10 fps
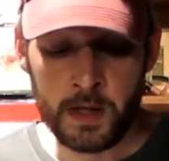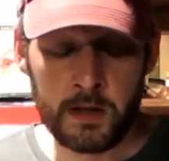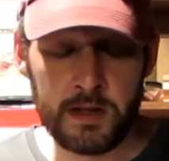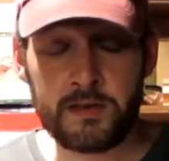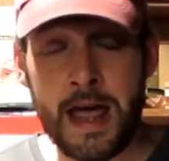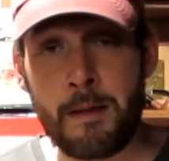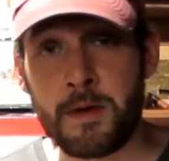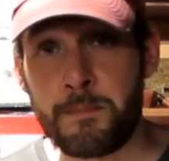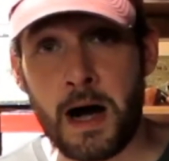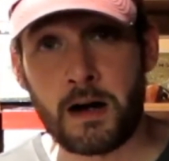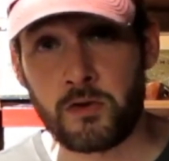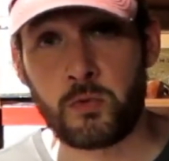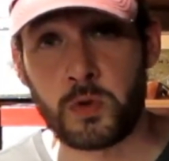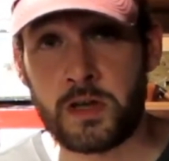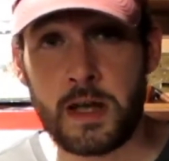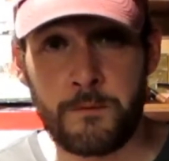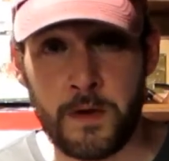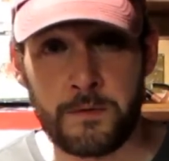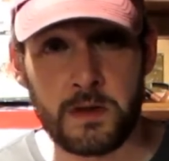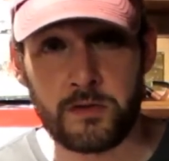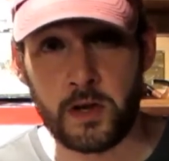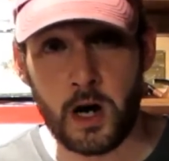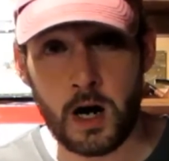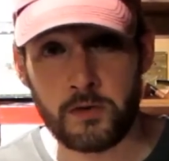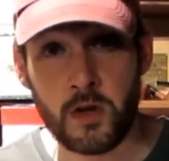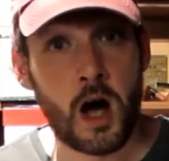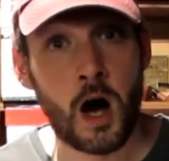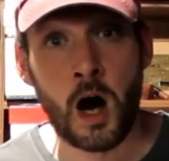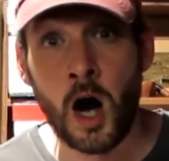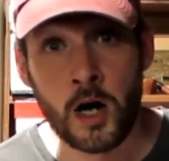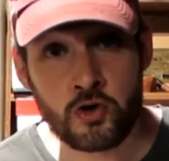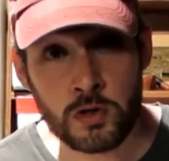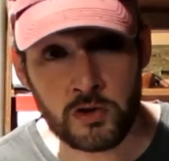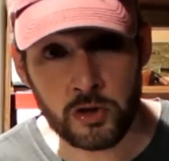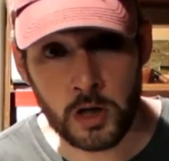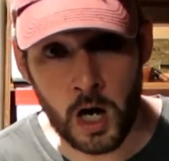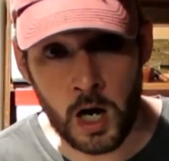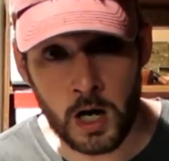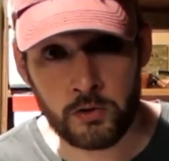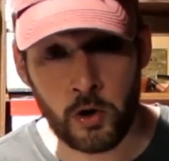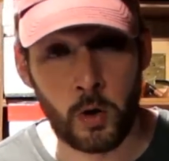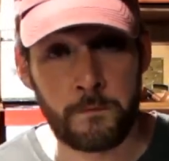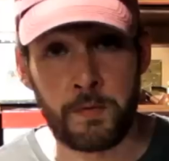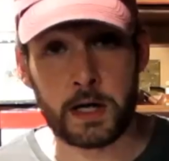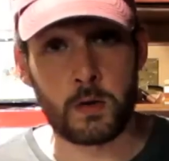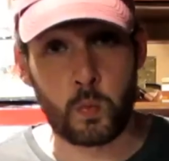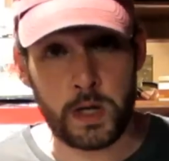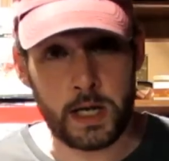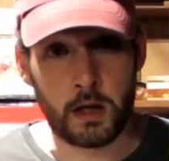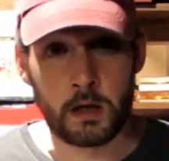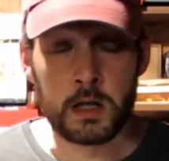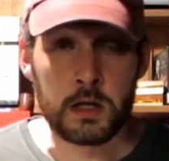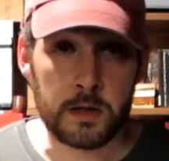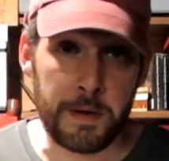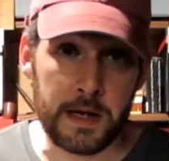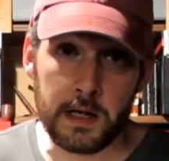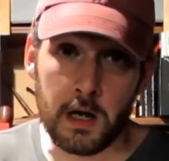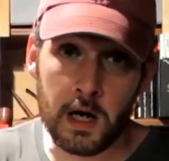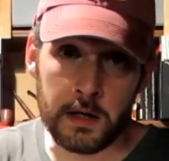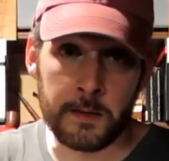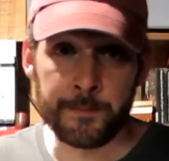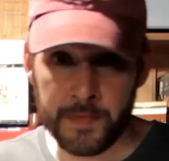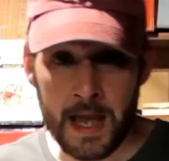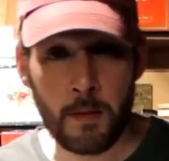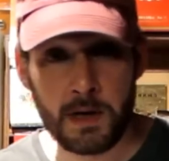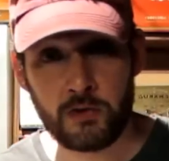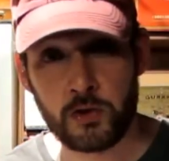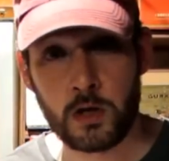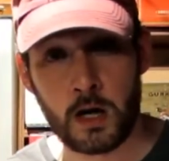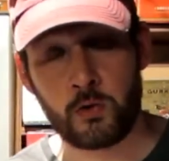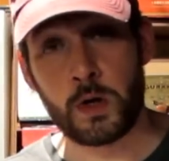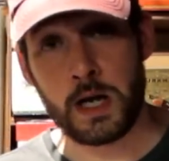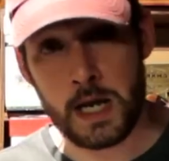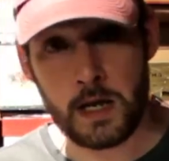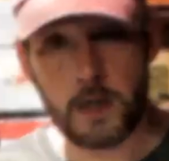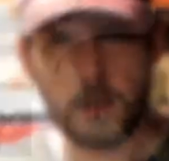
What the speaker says: These cabinet boxes would take 50 cigars, 100 cigars, a whole fucking wheel, depending on how many cigars were in